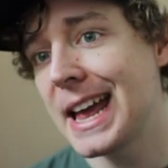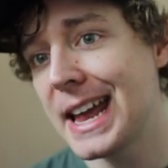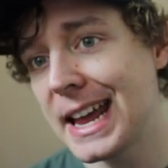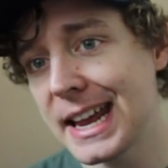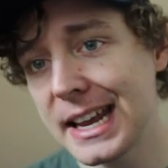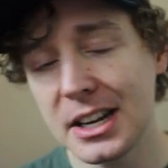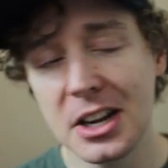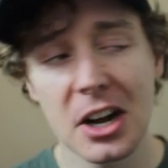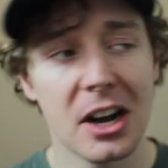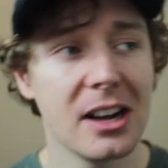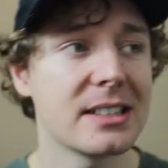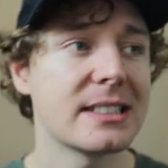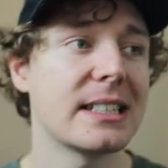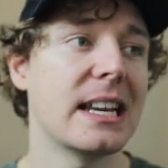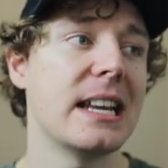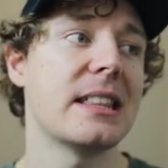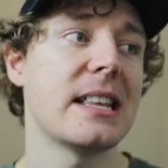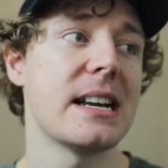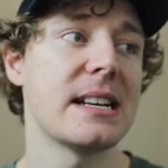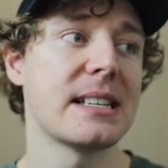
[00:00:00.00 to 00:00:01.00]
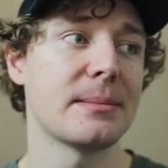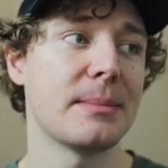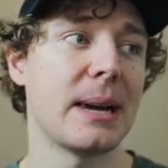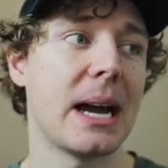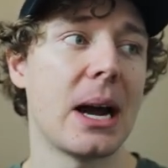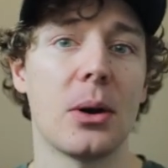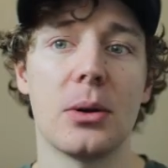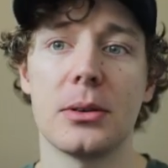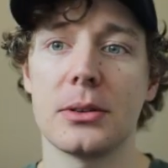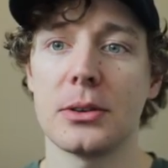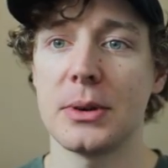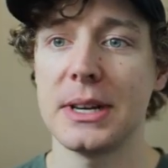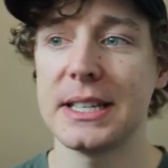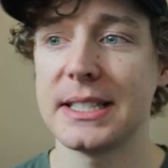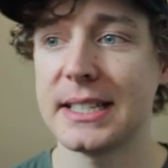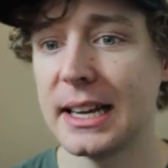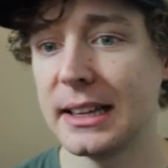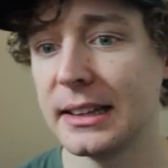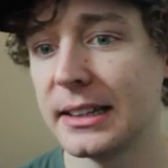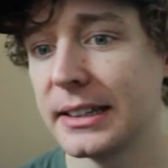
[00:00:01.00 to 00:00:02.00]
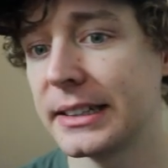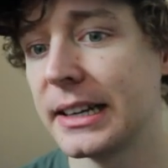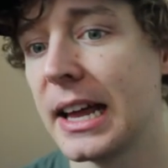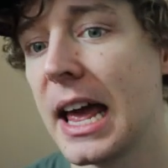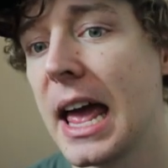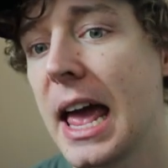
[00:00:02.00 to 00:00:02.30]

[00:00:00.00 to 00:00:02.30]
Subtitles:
8 cost, 8,000 power, great stat line,